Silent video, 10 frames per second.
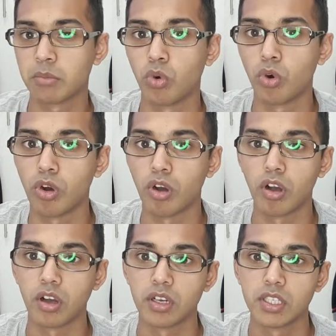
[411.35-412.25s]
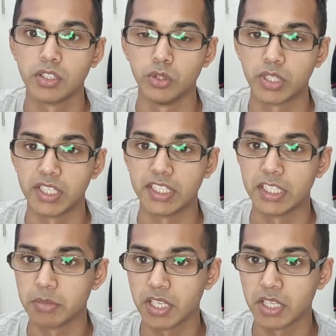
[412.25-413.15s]
or you can
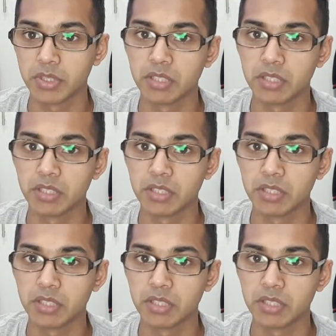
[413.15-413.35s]
email me.